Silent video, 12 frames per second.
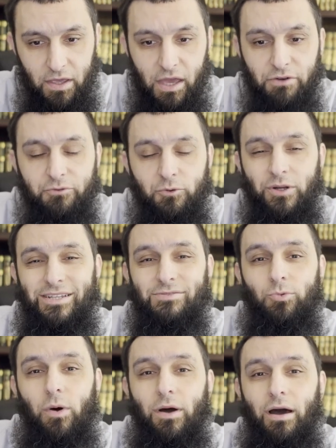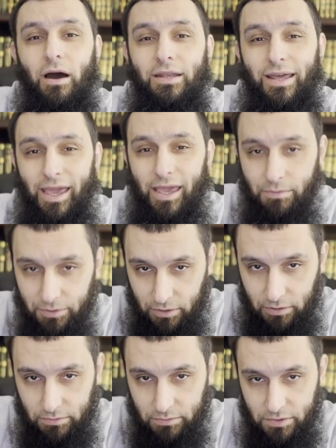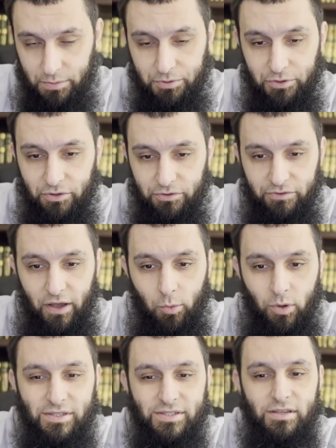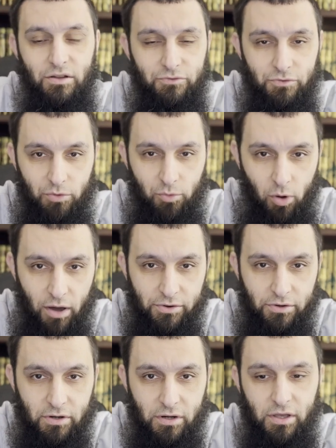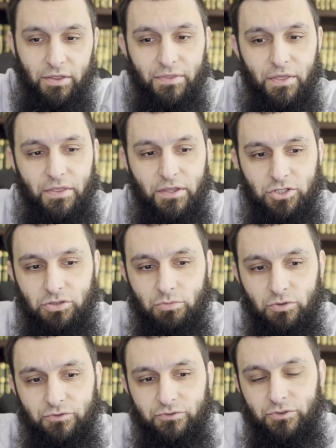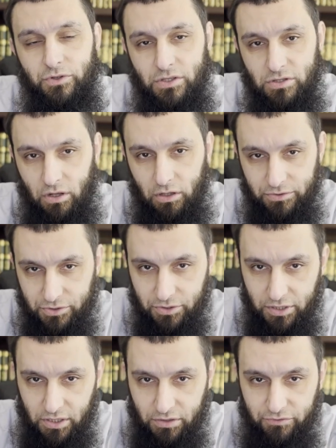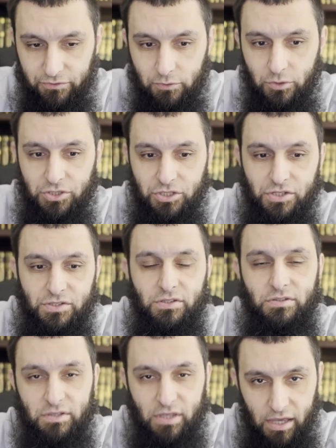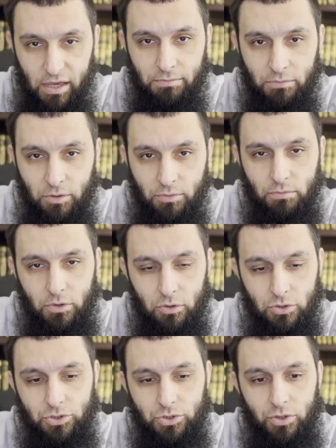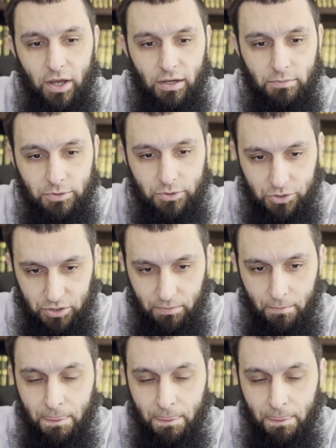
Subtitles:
If one is unable to purify oneself with water, then they should move to its alternative, which is tayammum, or dry ablution.